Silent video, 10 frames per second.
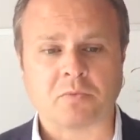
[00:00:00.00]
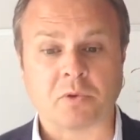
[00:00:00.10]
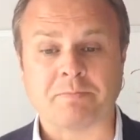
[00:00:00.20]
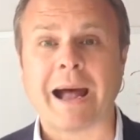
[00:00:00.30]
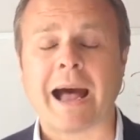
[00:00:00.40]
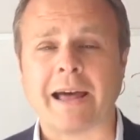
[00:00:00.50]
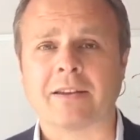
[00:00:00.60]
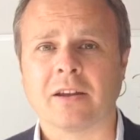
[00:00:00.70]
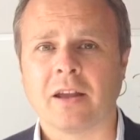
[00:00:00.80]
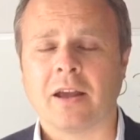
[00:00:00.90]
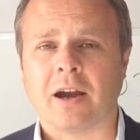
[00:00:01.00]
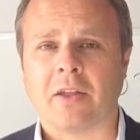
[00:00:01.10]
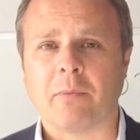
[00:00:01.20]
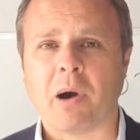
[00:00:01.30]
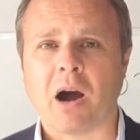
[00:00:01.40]
bad,
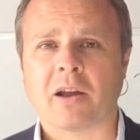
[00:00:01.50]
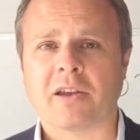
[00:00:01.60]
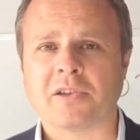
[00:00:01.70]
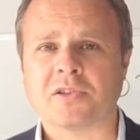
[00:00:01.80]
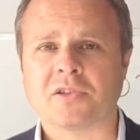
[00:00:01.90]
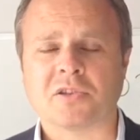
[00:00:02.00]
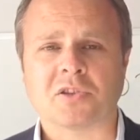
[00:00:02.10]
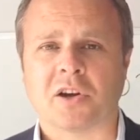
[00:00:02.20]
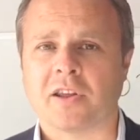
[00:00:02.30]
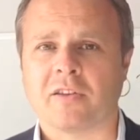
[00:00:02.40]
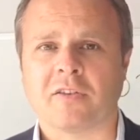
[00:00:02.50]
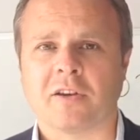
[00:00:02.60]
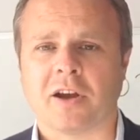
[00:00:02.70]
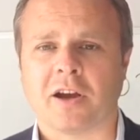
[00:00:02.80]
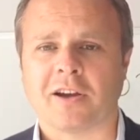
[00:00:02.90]
the markets decided
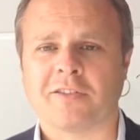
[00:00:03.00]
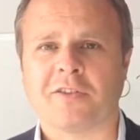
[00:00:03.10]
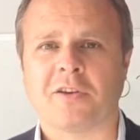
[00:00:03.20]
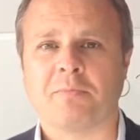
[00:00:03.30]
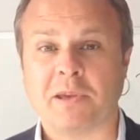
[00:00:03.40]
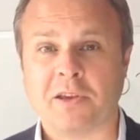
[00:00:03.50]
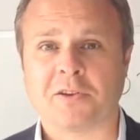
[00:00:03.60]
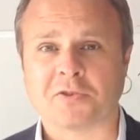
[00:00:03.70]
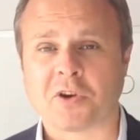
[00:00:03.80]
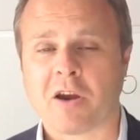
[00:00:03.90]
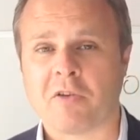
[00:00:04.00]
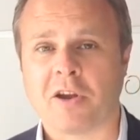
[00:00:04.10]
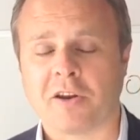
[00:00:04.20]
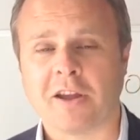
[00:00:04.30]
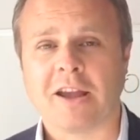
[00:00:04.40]
to be
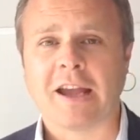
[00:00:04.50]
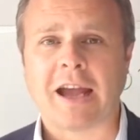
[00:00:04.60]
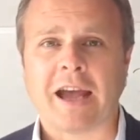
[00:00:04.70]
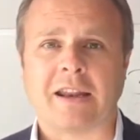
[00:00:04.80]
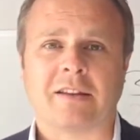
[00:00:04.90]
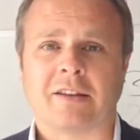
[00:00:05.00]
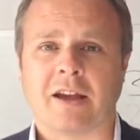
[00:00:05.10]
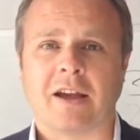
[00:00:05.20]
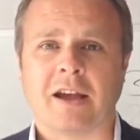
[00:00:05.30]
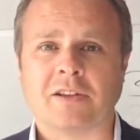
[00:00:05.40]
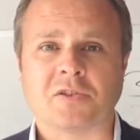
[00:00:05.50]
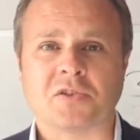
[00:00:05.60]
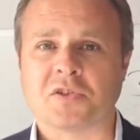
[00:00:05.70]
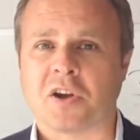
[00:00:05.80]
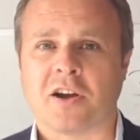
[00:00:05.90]
contrarian and
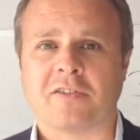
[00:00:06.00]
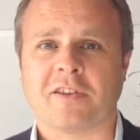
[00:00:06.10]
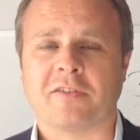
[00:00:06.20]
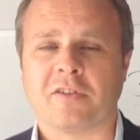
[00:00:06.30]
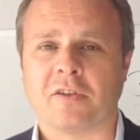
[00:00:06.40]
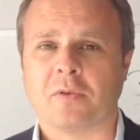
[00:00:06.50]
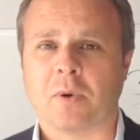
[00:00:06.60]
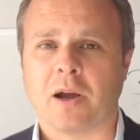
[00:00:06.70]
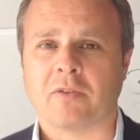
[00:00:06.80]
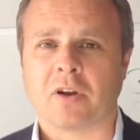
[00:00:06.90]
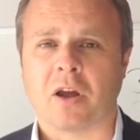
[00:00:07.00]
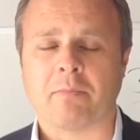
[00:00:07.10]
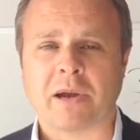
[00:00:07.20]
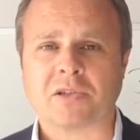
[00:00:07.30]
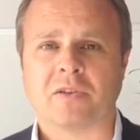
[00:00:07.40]
just started to
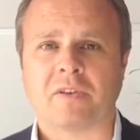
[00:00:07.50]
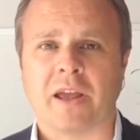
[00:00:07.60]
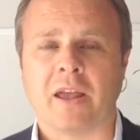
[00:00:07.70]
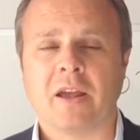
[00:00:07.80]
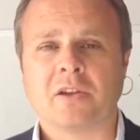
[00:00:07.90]
climb massively.